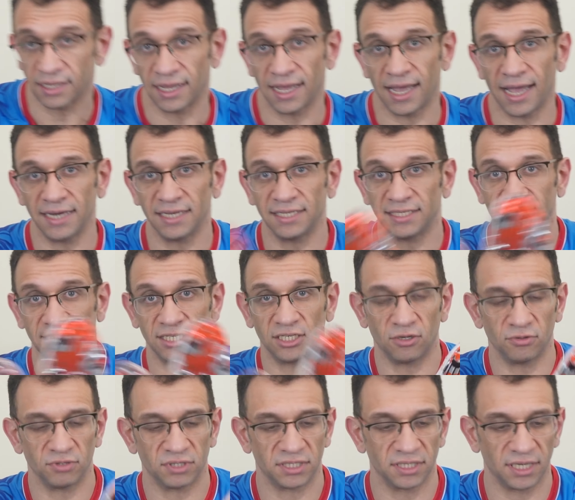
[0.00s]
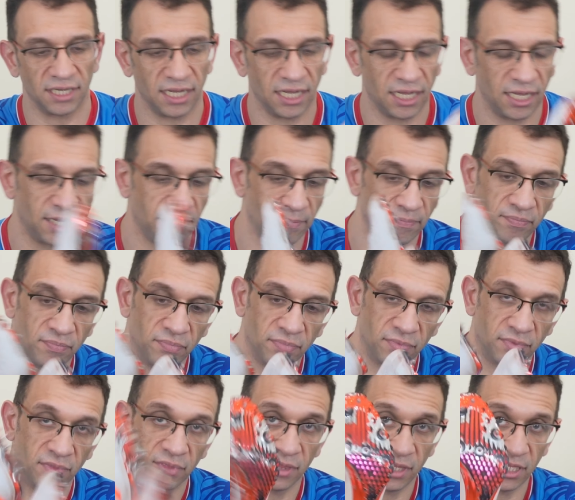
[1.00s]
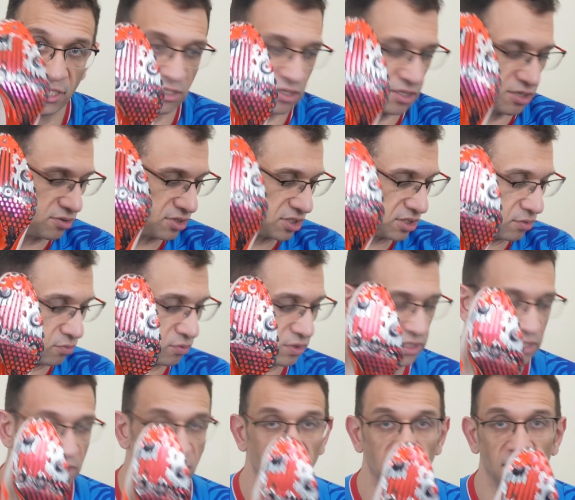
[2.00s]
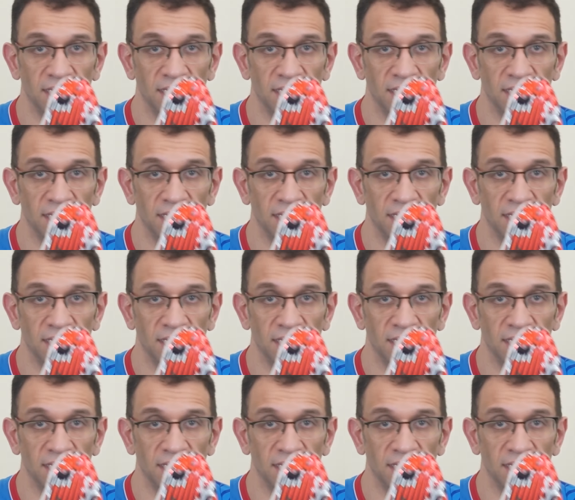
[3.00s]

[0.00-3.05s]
Adizeros, these are the original ones.